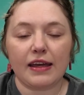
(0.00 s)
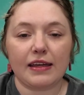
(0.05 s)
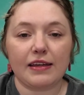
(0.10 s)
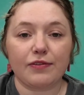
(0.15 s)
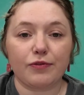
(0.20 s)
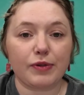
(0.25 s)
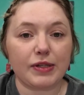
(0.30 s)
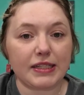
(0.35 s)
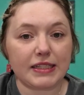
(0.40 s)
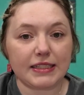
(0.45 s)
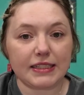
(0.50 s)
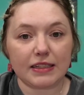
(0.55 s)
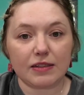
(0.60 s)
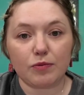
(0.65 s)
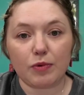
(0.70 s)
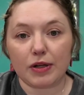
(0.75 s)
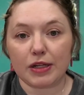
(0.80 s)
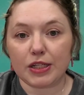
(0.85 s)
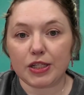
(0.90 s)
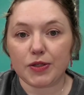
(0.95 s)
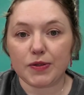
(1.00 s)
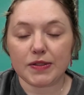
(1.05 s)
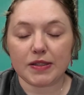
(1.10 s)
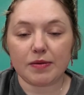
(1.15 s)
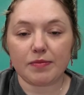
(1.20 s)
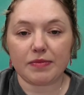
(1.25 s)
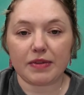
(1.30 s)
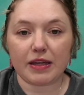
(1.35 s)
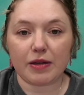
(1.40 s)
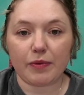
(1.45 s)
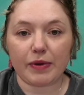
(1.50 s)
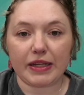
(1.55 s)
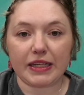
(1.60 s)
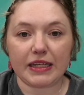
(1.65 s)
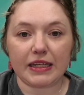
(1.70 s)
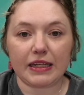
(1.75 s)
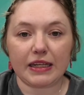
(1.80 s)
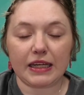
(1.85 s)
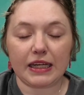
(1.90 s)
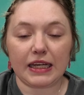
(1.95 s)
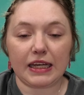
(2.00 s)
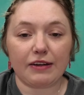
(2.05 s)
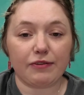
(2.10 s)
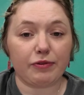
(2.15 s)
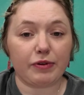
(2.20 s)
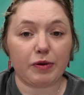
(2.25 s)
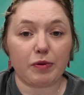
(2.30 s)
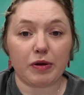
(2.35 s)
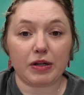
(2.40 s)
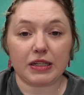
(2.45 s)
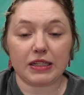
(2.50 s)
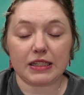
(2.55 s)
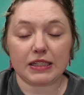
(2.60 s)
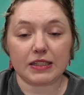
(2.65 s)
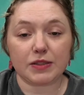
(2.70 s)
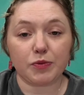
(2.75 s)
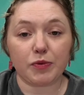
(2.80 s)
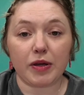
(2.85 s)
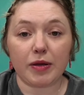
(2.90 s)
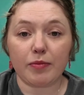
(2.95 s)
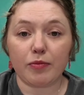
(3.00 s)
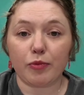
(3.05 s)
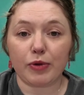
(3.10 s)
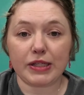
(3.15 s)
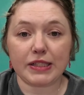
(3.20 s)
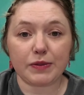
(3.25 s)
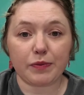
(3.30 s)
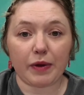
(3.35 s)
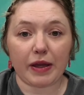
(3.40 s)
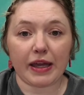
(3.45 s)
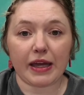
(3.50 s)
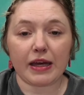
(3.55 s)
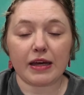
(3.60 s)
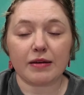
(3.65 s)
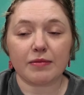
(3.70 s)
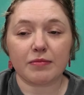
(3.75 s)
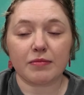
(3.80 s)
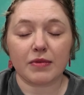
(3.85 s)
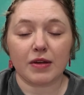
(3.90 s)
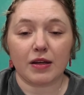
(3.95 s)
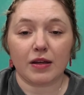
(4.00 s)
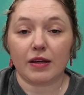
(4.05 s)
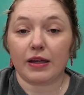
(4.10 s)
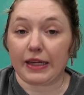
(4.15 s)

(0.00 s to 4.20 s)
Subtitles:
If we did want to do something, we did it. If we wanted to swim, we swam.